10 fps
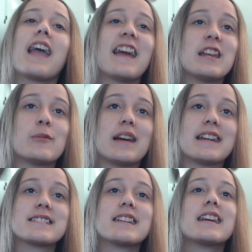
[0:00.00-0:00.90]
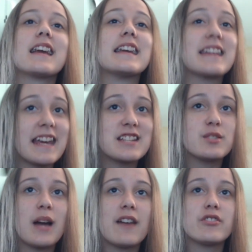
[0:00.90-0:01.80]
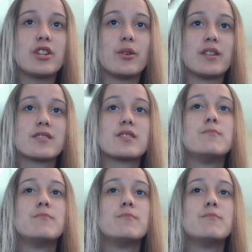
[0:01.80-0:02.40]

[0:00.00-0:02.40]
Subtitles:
Anyways, in case you haven't noticed,